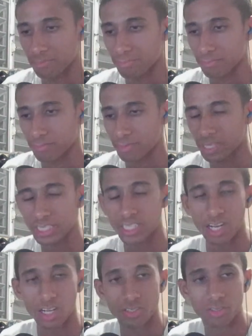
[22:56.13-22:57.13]
these
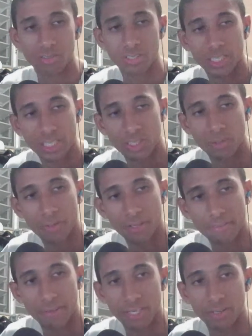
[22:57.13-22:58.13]
consoles need to be
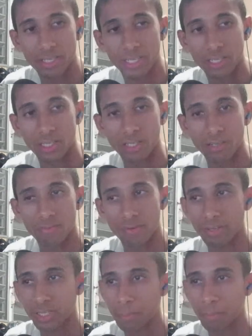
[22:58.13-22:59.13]
very, very
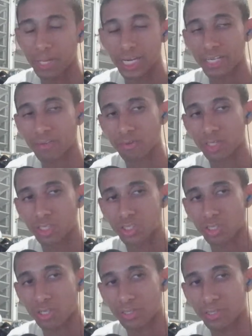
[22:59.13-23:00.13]
competitive with each
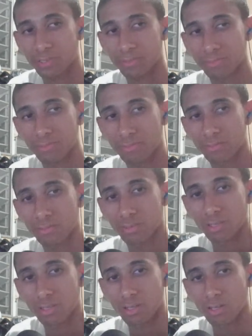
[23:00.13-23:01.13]
other.
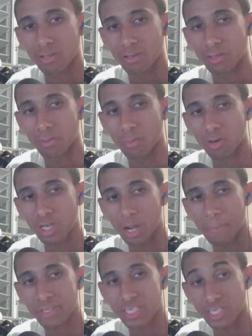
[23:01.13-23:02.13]
The more
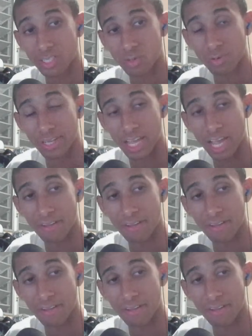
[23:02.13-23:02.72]
competition we have, the